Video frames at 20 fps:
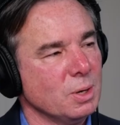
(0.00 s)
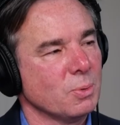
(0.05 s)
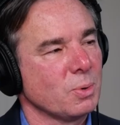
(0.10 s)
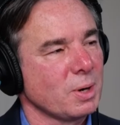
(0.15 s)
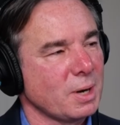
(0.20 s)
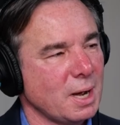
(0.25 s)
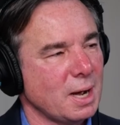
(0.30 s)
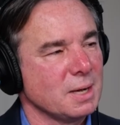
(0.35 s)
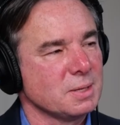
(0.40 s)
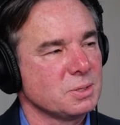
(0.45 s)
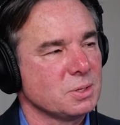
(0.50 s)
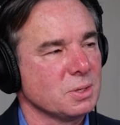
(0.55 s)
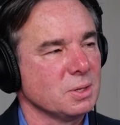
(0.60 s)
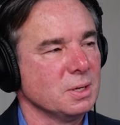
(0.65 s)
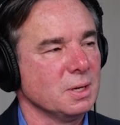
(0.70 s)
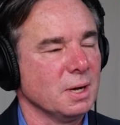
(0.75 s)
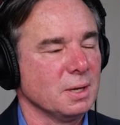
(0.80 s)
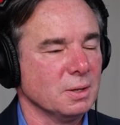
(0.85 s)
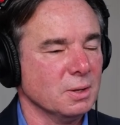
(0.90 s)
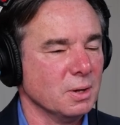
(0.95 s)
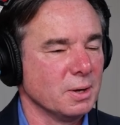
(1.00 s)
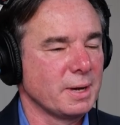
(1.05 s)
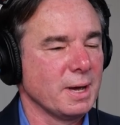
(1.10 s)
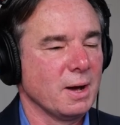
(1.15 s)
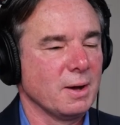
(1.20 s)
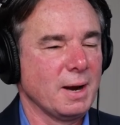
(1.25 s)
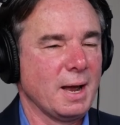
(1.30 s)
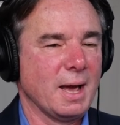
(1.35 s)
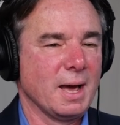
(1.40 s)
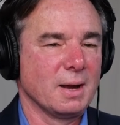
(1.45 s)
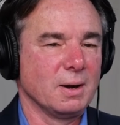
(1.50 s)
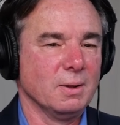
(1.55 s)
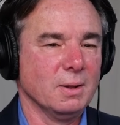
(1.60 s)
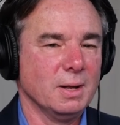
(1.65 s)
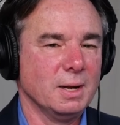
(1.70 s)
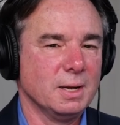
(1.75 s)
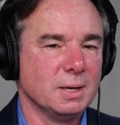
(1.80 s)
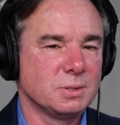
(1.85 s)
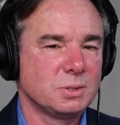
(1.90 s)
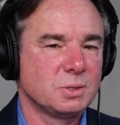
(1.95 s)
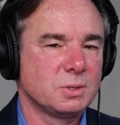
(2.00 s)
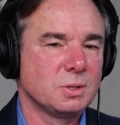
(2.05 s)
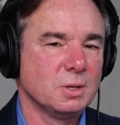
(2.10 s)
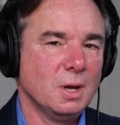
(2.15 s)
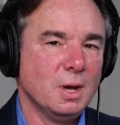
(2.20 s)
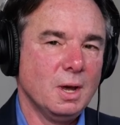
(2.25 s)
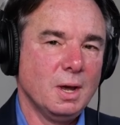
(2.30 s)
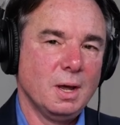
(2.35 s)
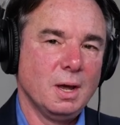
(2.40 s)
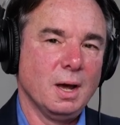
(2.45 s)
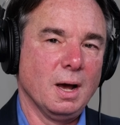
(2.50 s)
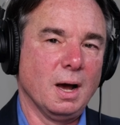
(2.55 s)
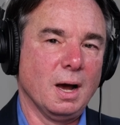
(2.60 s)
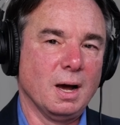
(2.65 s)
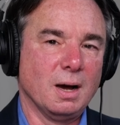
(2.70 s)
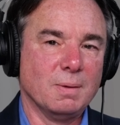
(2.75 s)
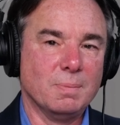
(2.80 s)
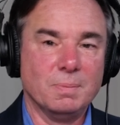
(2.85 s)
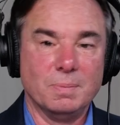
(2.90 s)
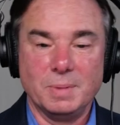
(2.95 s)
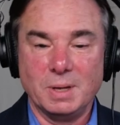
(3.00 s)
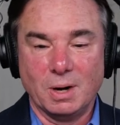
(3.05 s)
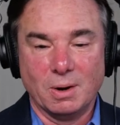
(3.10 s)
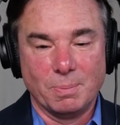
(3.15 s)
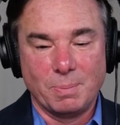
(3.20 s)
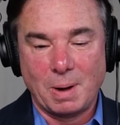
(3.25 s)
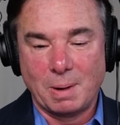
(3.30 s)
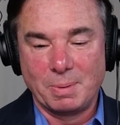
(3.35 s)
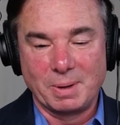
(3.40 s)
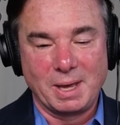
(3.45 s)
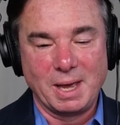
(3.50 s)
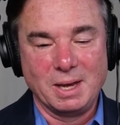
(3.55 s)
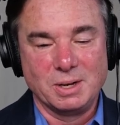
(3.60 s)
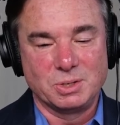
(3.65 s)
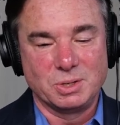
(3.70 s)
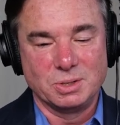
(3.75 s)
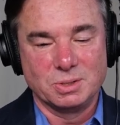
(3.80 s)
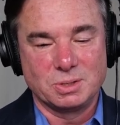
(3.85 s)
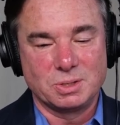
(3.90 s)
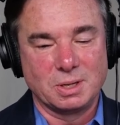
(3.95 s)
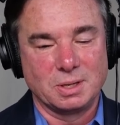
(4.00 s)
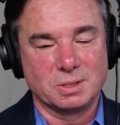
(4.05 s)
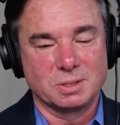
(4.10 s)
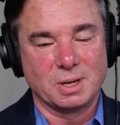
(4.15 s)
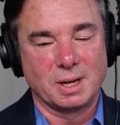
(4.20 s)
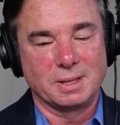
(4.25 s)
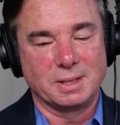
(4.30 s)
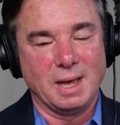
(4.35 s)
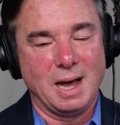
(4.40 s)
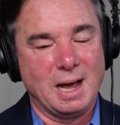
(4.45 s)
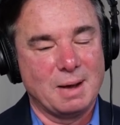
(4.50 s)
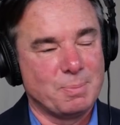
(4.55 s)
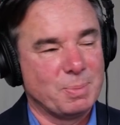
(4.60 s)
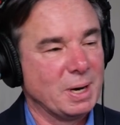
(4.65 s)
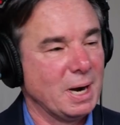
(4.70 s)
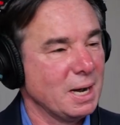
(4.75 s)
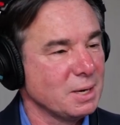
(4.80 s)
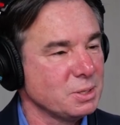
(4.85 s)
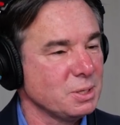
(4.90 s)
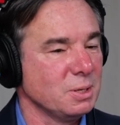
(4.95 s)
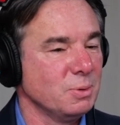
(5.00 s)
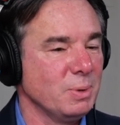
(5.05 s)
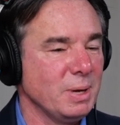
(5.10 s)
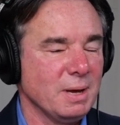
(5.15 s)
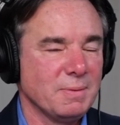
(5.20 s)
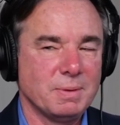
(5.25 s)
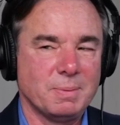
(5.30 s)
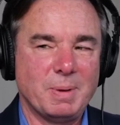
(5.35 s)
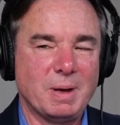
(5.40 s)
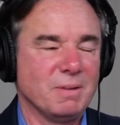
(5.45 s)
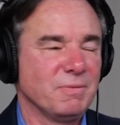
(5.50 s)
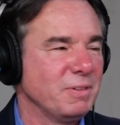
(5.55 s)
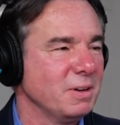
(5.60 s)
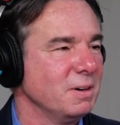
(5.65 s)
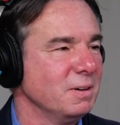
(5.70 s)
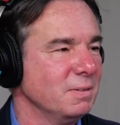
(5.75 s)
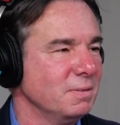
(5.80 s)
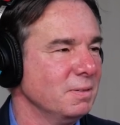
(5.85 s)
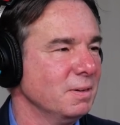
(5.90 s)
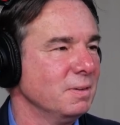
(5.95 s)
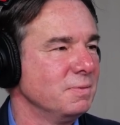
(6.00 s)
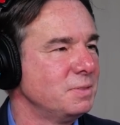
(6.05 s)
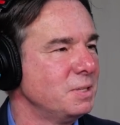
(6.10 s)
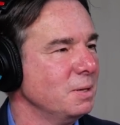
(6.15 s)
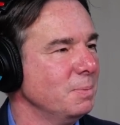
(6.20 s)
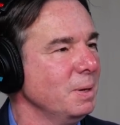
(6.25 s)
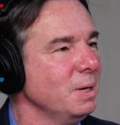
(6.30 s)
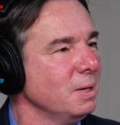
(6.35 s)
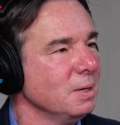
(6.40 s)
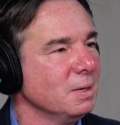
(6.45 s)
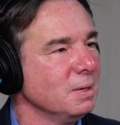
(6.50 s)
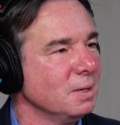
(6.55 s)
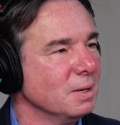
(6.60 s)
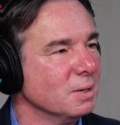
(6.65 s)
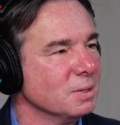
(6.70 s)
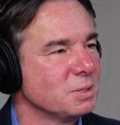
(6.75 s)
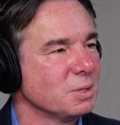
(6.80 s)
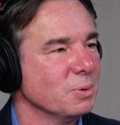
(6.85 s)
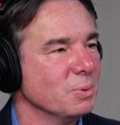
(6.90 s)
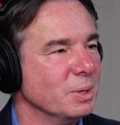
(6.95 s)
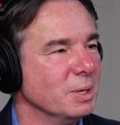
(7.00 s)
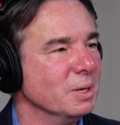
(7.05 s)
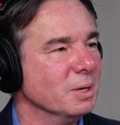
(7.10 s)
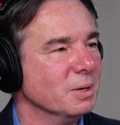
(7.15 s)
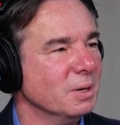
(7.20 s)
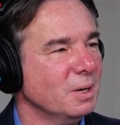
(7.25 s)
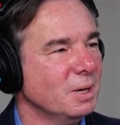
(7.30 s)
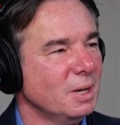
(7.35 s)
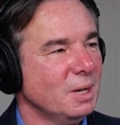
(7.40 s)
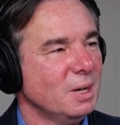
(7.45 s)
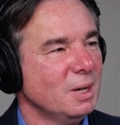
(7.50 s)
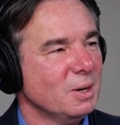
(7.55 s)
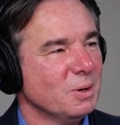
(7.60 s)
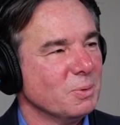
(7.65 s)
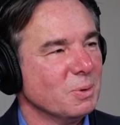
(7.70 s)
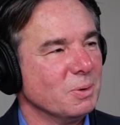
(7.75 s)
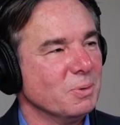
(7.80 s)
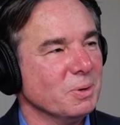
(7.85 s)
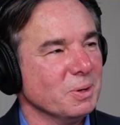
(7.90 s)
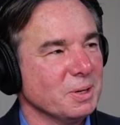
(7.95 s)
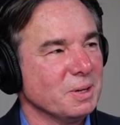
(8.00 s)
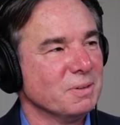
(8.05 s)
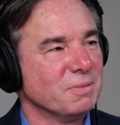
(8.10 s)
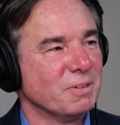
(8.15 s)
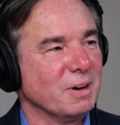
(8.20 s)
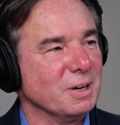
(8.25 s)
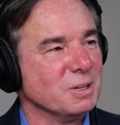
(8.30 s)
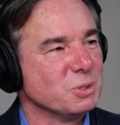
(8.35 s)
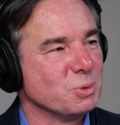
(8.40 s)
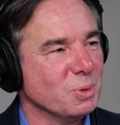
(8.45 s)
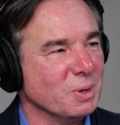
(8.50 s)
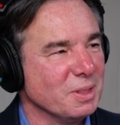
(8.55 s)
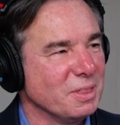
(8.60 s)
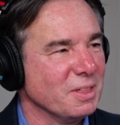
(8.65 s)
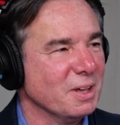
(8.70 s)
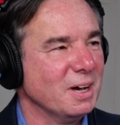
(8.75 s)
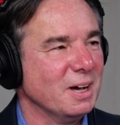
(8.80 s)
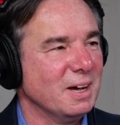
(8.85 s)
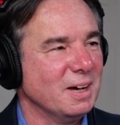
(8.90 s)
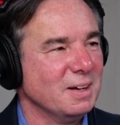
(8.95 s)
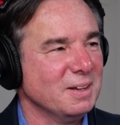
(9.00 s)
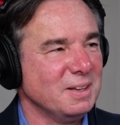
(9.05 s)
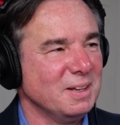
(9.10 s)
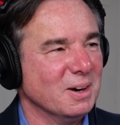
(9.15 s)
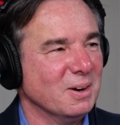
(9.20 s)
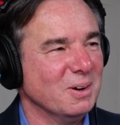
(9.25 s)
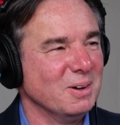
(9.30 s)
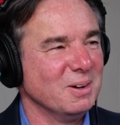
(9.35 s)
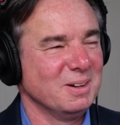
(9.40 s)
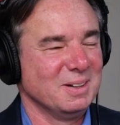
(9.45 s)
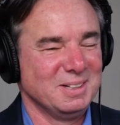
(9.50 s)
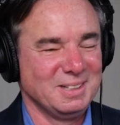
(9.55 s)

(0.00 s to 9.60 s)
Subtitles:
you know, we're constantly on the lookout, analysts, you know, publications, things like that. But actually, we have the benefit of TB. You know, so we're really good friends with you know,